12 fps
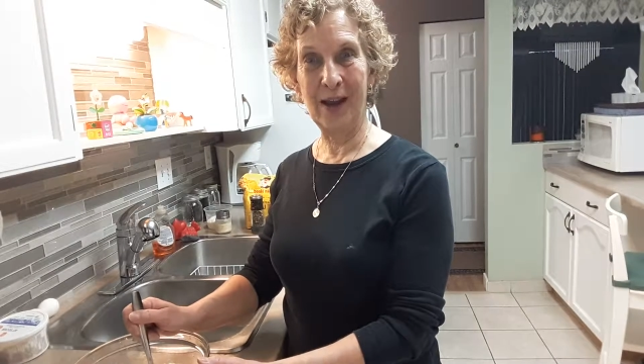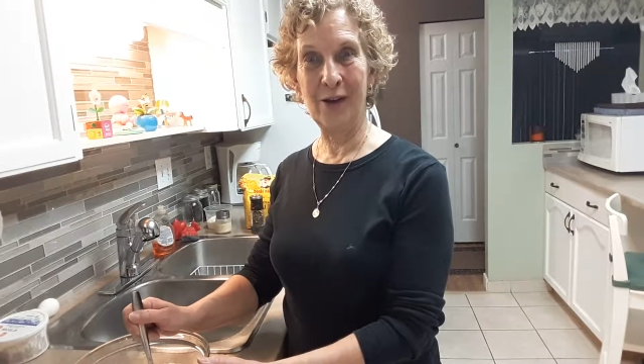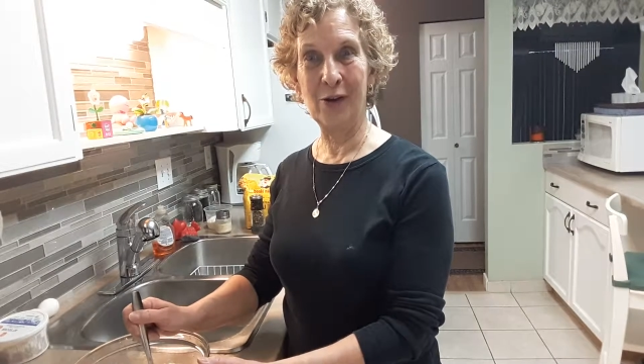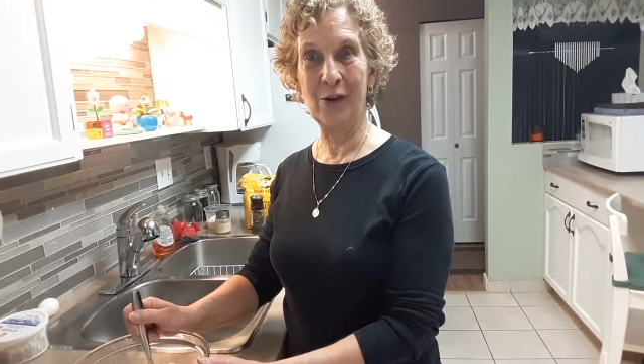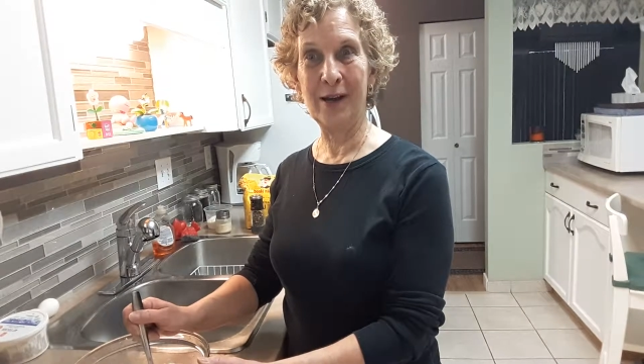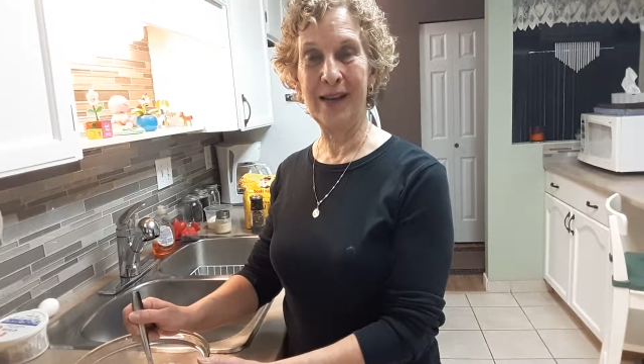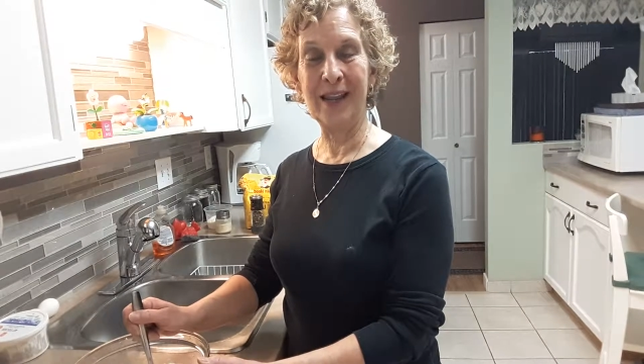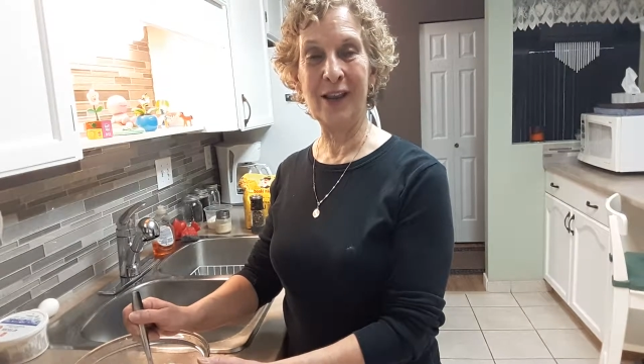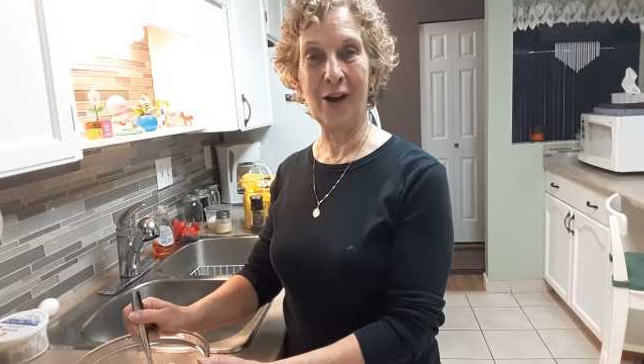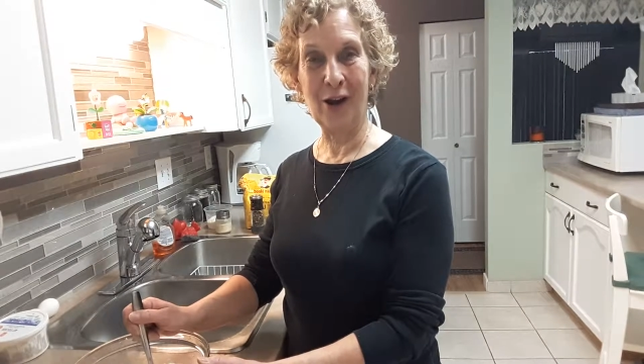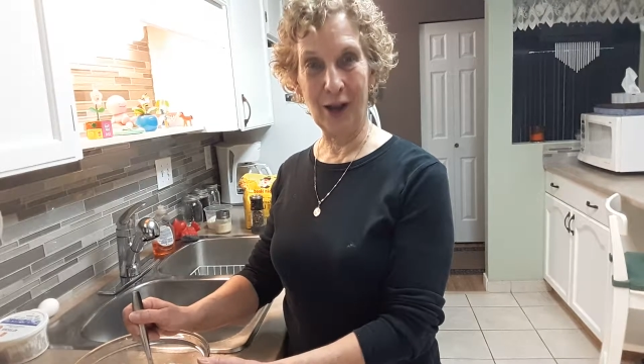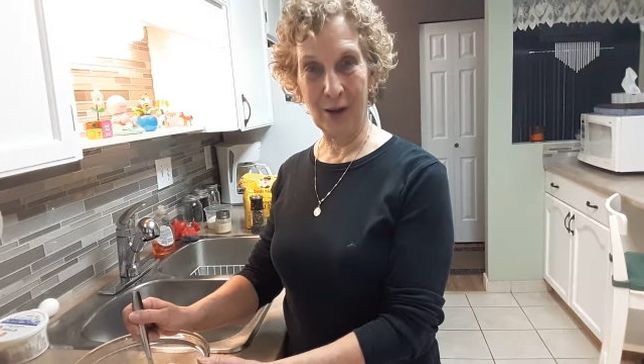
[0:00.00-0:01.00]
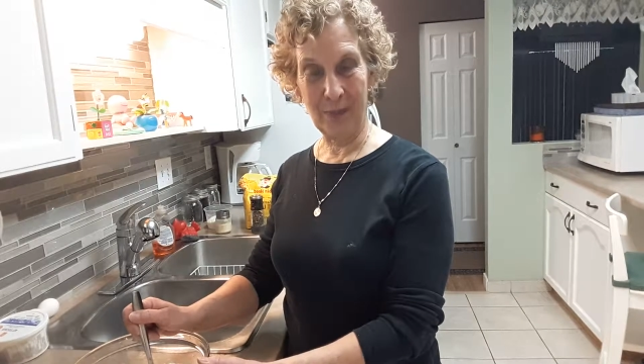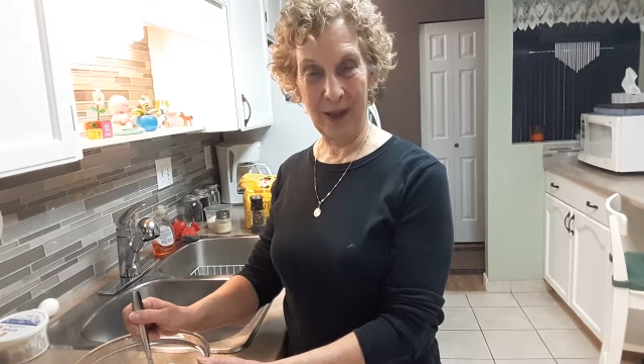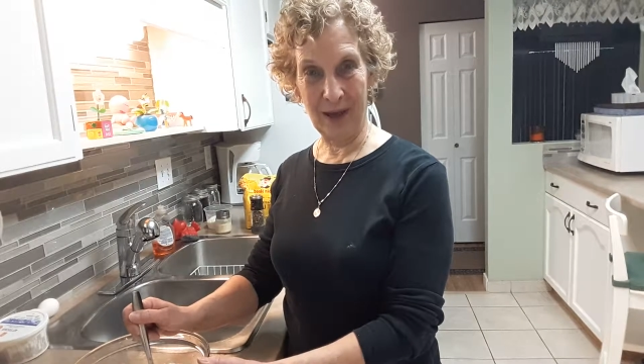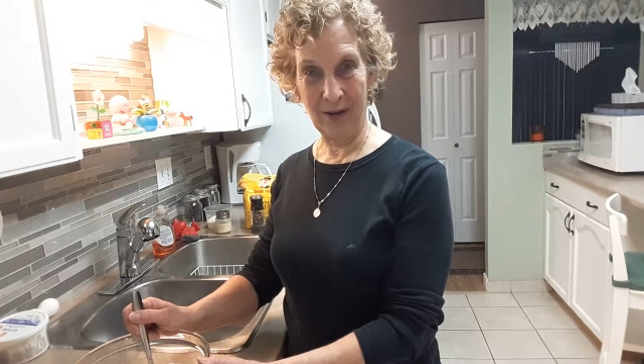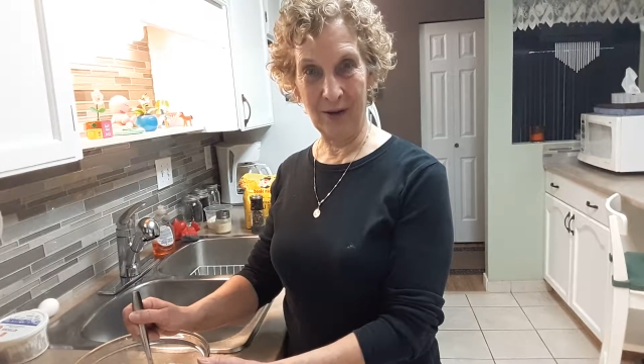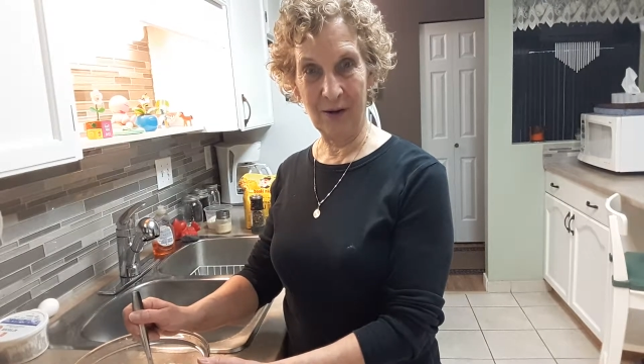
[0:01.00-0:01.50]
and you're going to need garlic
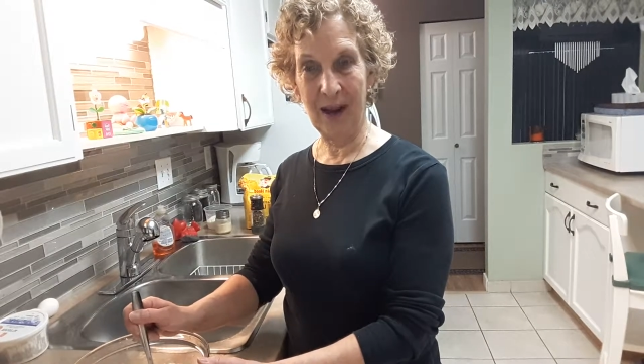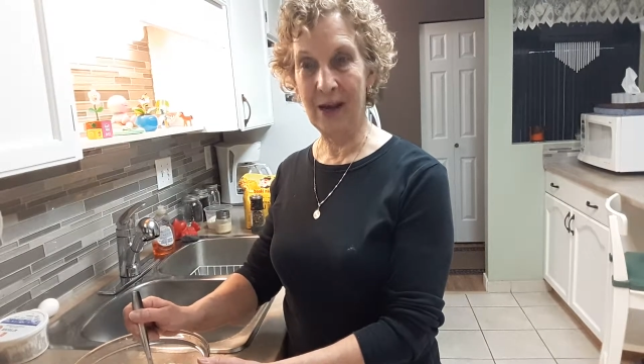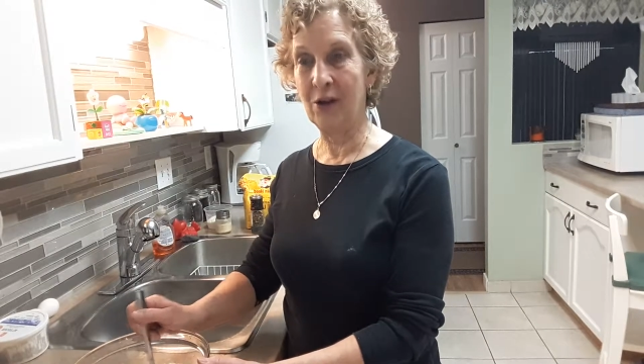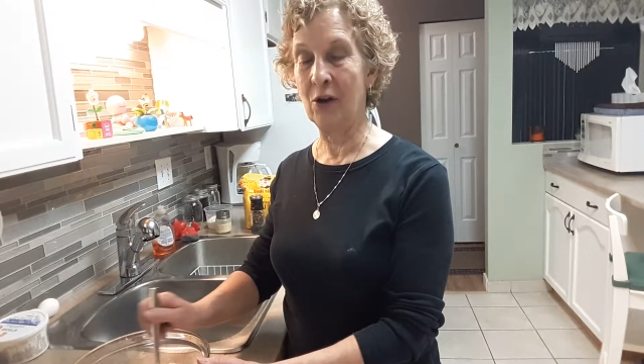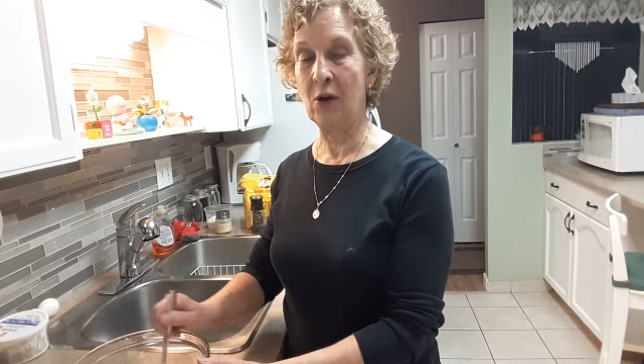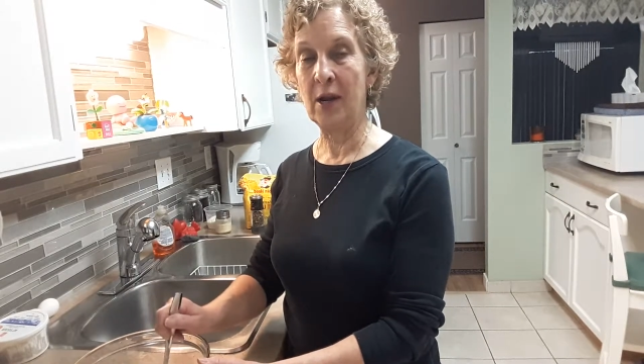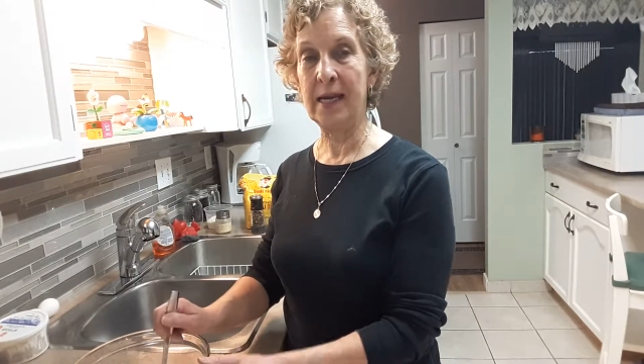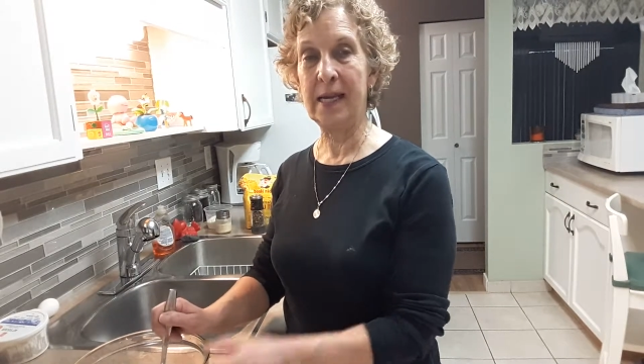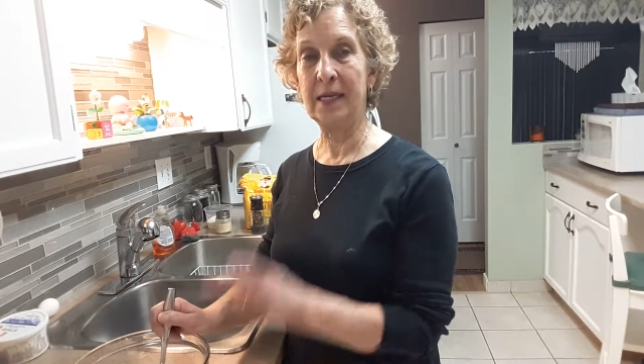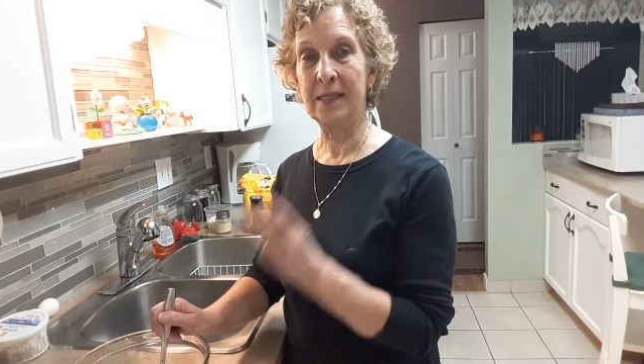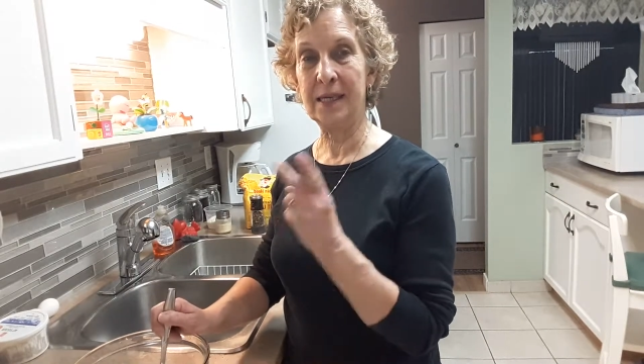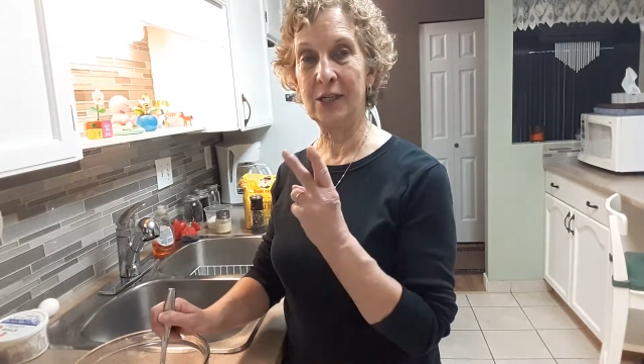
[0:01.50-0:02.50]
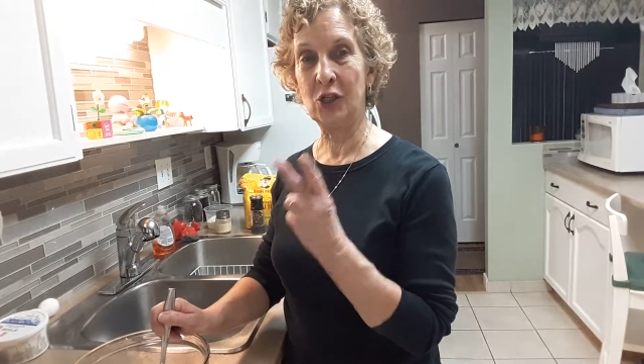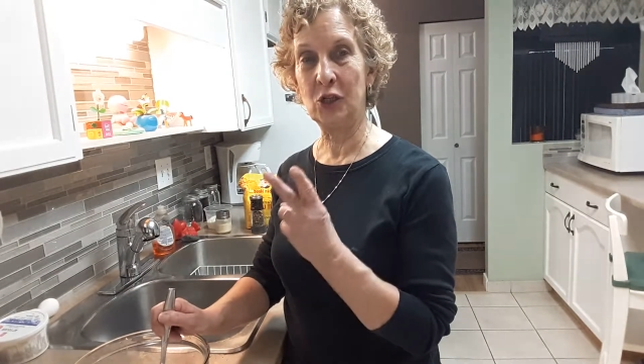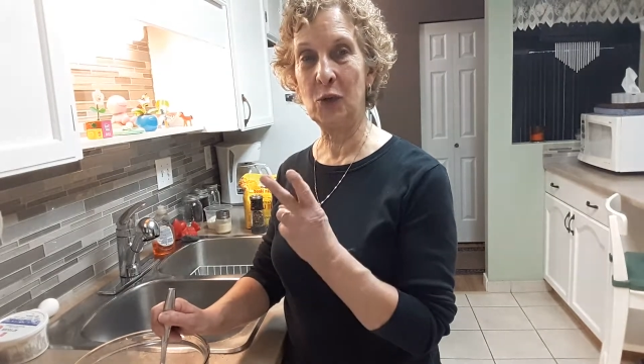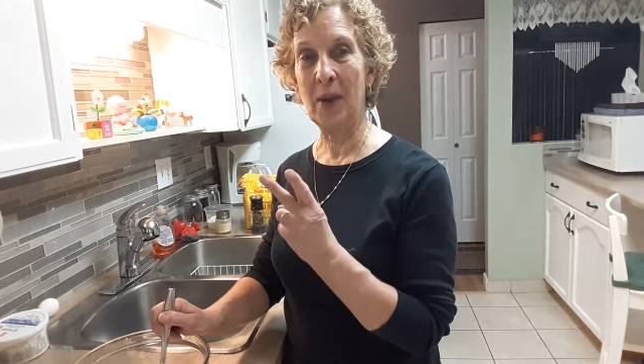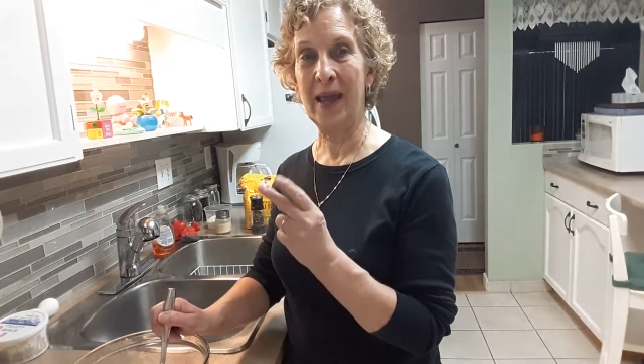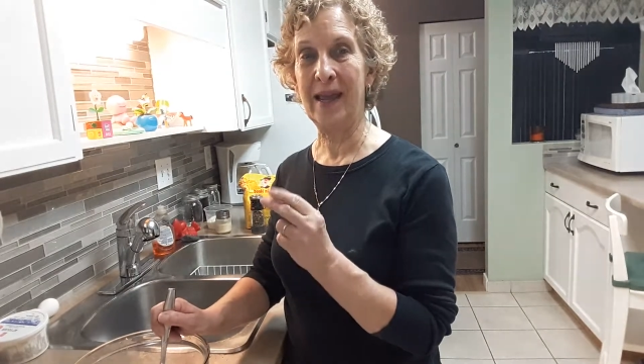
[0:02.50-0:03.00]
powder, and you're going to need
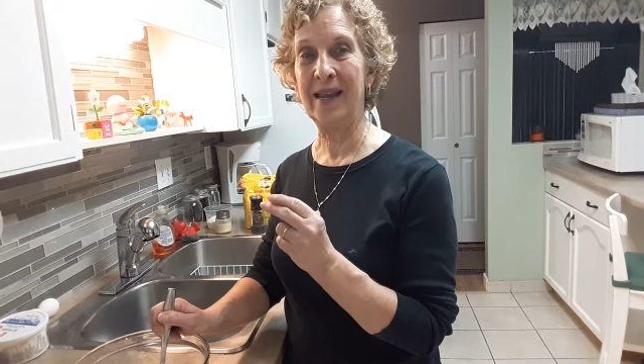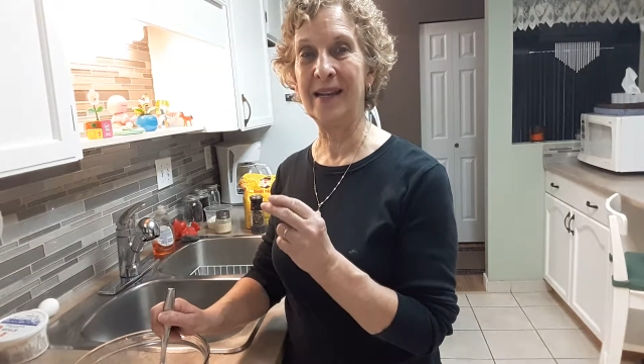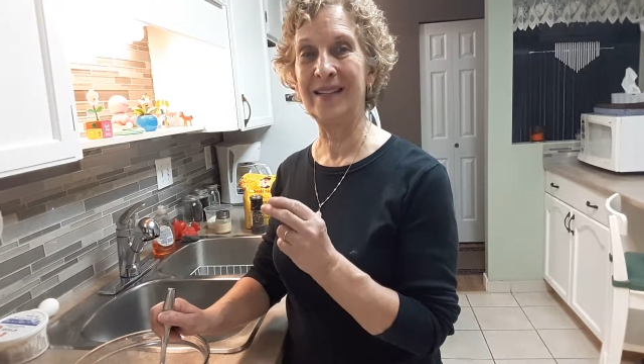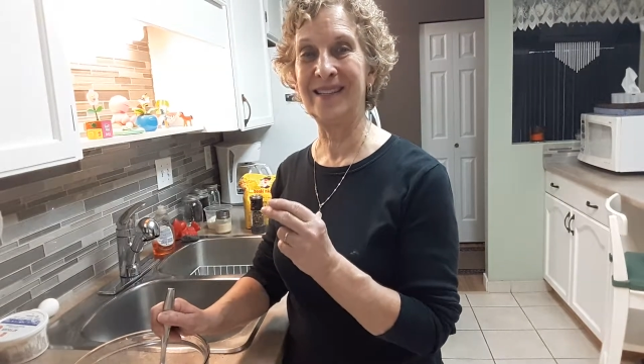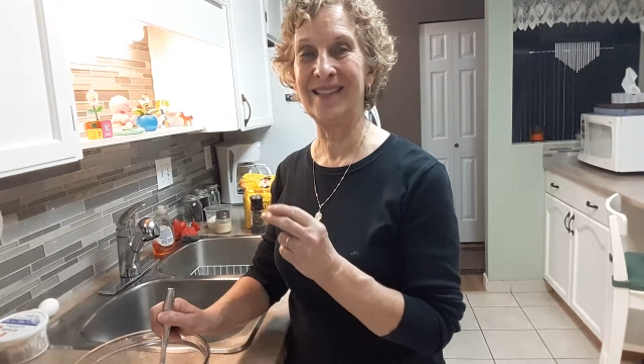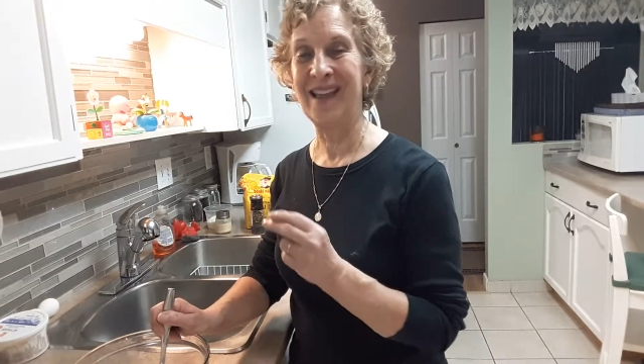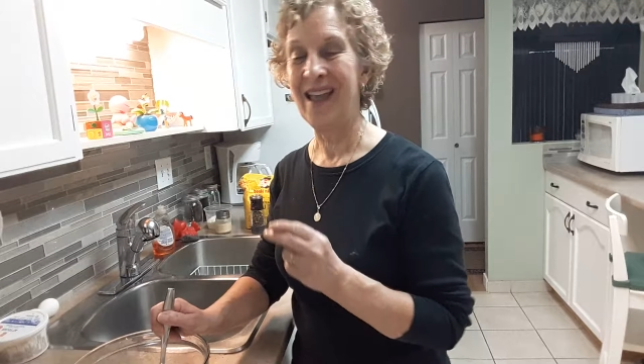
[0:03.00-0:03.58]
2 eggs.